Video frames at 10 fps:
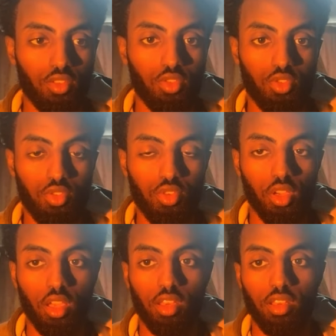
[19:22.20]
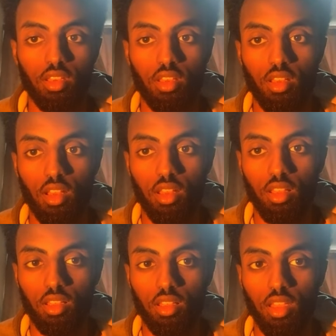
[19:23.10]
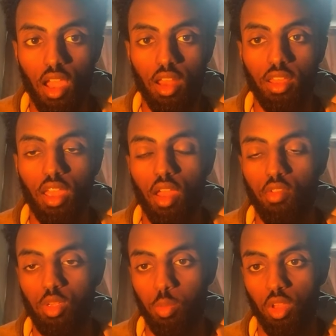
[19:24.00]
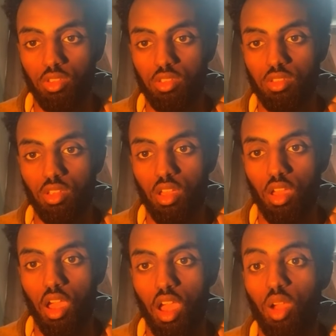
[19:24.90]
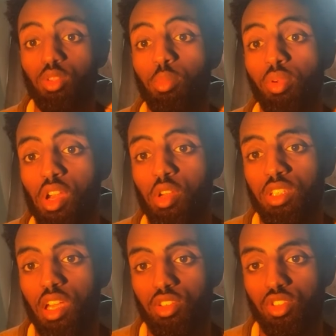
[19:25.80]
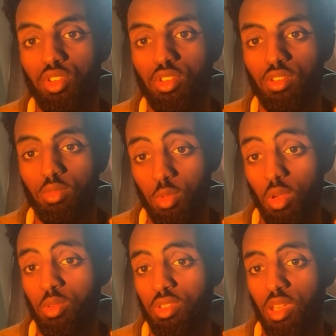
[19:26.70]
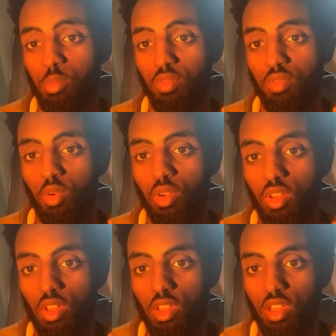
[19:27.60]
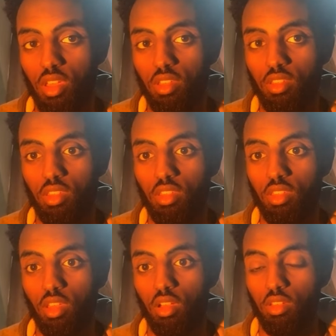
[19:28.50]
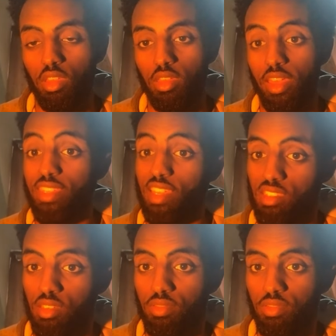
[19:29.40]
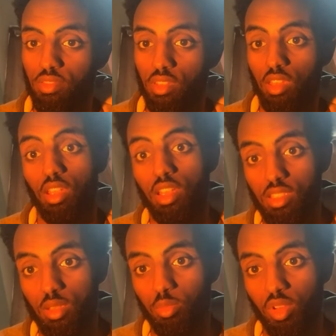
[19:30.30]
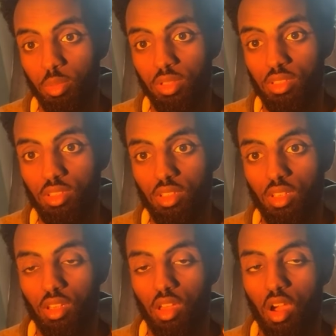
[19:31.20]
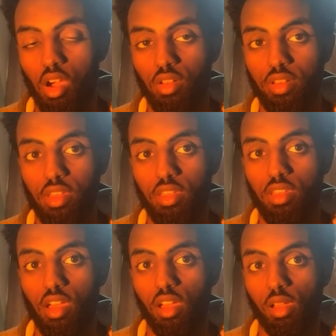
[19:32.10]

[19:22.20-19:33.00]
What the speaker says: you can kind of get a response. How do you prioritize you? Which is what I was saying before. Are they attentive? Are they listening properly? Are they